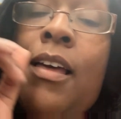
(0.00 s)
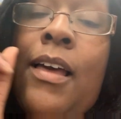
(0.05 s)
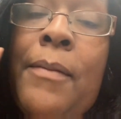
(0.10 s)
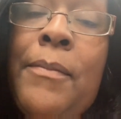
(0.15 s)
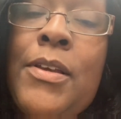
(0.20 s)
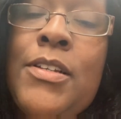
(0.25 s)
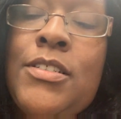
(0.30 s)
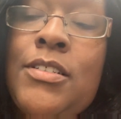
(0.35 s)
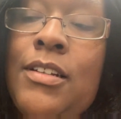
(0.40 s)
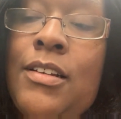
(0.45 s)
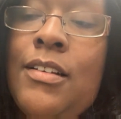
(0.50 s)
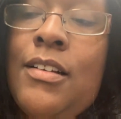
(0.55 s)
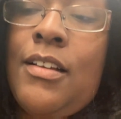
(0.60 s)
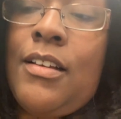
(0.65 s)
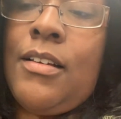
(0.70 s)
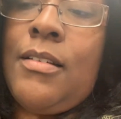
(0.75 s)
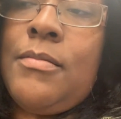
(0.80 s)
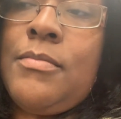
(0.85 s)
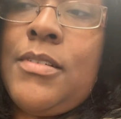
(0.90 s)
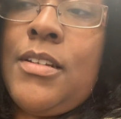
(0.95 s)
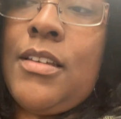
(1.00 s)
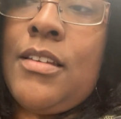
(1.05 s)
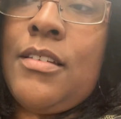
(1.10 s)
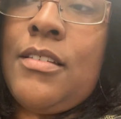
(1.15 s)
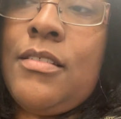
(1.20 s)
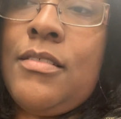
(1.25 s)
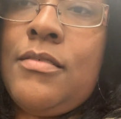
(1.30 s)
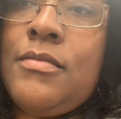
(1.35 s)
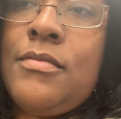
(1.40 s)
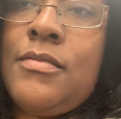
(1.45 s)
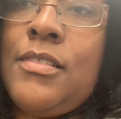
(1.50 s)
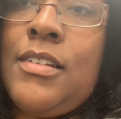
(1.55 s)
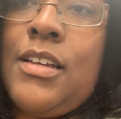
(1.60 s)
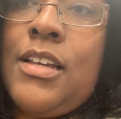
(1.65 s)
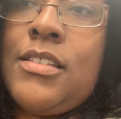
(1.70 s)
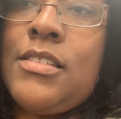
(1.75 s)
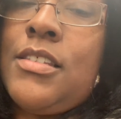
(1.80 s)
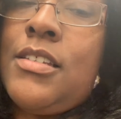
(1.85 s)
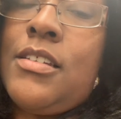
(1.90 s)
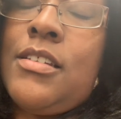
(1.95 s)
I made sure I calmed down. I
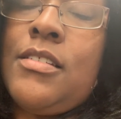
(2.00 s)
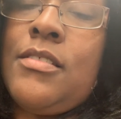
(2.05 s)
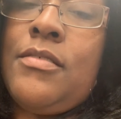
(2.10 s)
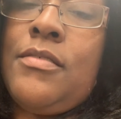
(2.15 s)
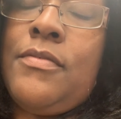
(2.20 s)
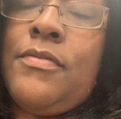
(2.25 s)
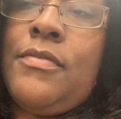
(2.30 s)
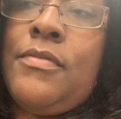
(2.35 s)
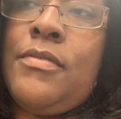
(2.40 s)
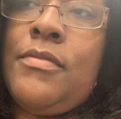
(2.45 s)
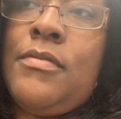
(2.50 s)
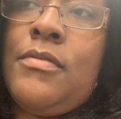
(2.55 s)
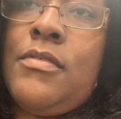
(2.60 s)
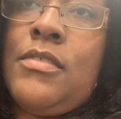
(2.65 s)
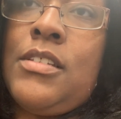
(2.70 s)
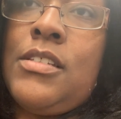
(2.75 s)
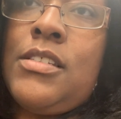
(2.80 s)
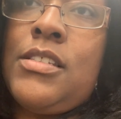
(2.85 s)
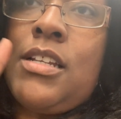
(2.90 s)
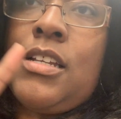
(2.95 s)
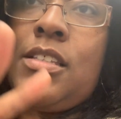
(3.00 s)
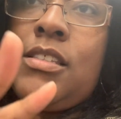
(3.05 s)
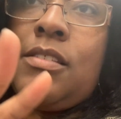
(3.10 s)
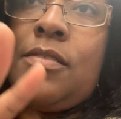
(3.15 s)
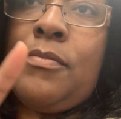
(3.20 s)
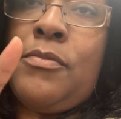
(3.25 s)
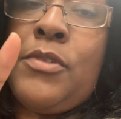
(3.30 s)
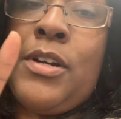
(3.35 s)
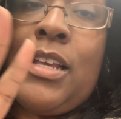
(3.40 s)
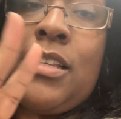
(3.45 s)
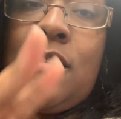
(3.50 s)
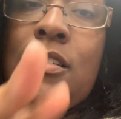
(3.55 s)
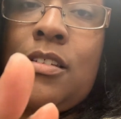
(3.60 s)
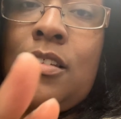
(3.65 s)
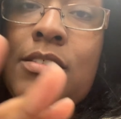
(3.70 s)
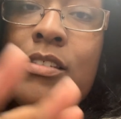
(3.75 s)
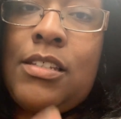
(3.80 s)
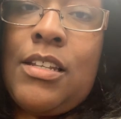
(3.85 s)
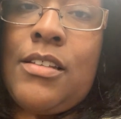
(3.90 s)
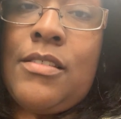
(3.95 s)
took it the second
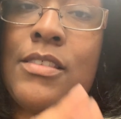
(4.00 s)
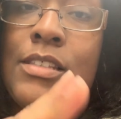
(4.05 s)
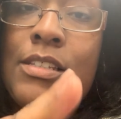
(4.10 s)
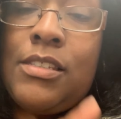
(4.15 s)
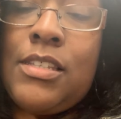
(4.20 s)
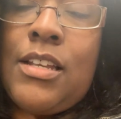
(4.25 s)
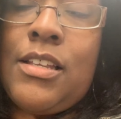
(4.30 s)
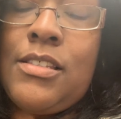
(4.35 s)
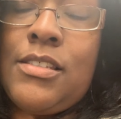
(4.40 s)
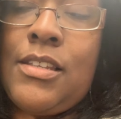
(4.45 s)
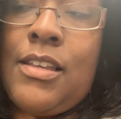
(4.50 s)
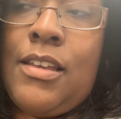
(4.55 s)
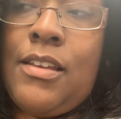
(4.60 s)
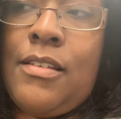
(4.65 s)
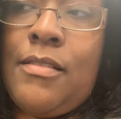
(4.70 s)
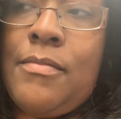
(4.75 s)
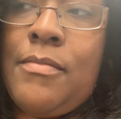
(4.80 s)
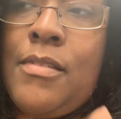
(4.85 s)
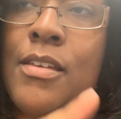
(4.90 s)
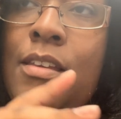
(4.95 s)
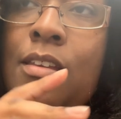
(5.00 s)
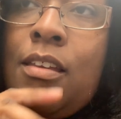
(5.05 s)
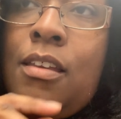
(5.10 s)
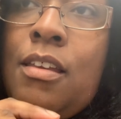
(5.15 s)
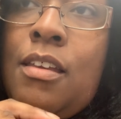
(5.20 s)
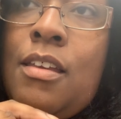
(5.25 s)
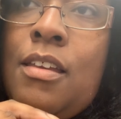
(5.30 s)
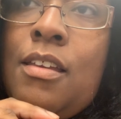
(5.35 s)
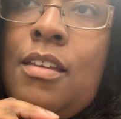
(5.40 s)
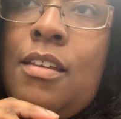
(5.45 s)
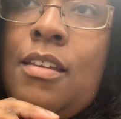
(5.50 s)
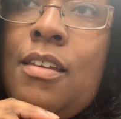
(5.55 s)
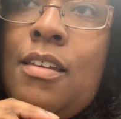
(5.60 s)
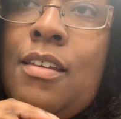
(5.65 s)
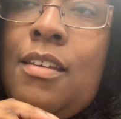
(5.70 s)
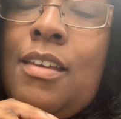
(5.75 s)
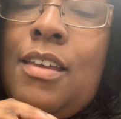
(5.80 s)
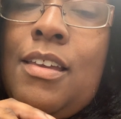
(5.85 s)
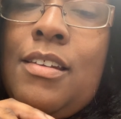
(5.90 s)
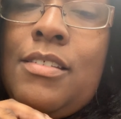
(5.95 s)
time
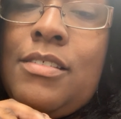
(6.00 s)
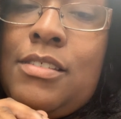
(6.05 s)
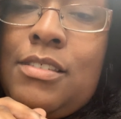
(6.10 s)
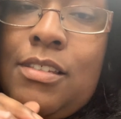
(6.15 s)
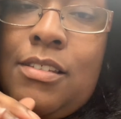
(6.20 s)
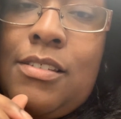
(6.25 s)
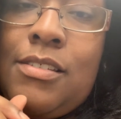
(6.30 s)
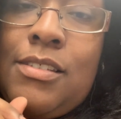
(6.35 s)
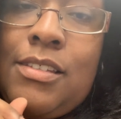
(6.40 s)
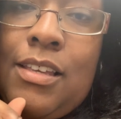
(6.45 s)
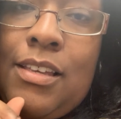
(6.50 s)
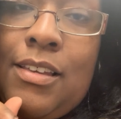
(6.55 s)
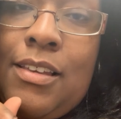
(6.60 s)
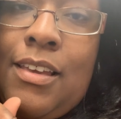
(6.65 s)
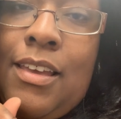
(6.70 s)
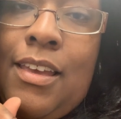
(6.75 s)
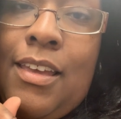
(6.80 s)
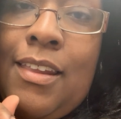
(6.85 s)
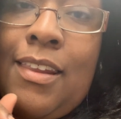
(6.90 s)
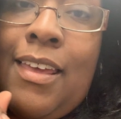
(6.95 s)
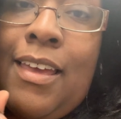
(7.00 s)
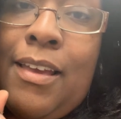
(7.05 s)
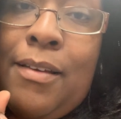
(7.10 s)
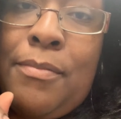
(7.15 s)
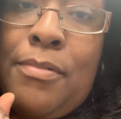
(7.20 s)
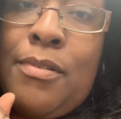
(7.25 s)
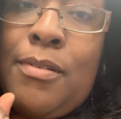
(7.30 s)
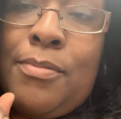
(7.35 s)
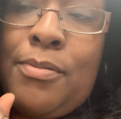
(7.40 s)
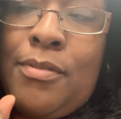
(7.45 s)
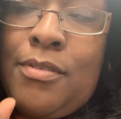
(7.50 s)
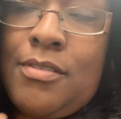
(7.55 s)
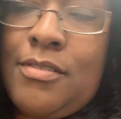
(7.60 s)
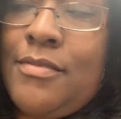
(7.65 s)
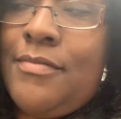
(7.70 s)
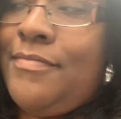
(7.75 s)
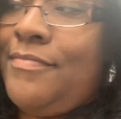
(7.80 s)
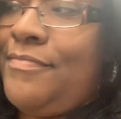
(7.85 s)
and it still said I had high blood pressure,